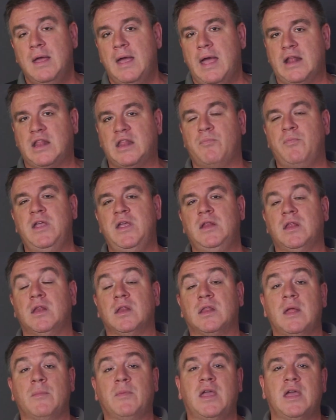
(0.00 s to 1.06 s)
at speeds in
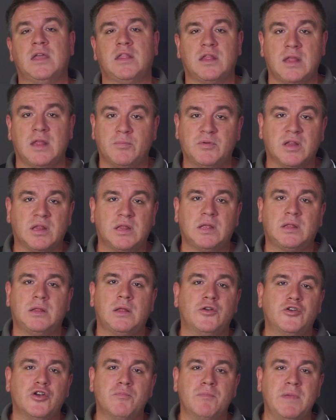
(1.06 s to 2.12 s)
some cases up to
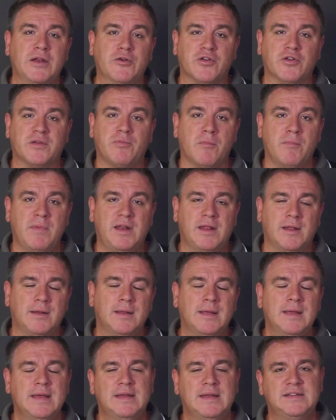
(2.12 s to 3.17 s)
600 meters per minute,
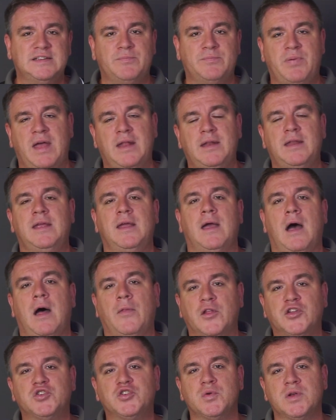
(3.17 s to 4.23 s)
depending on
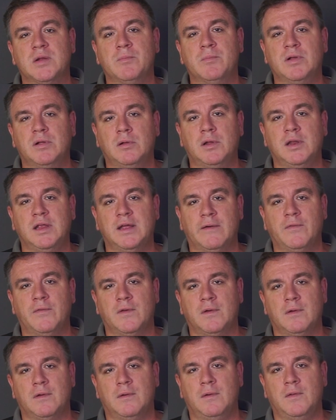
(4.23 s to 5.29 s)
the treatability of
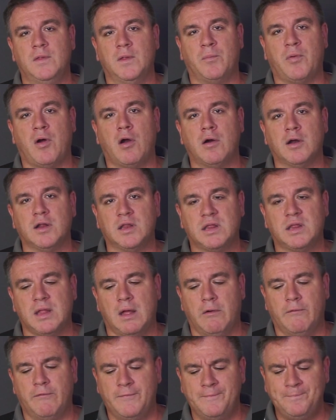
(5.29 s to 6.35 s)
the part
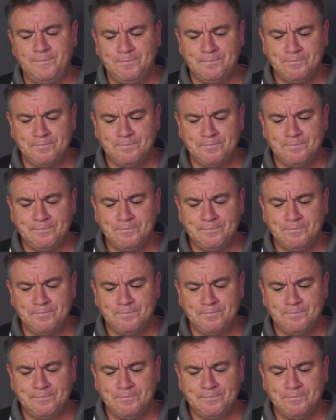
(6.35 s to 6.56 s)
itself.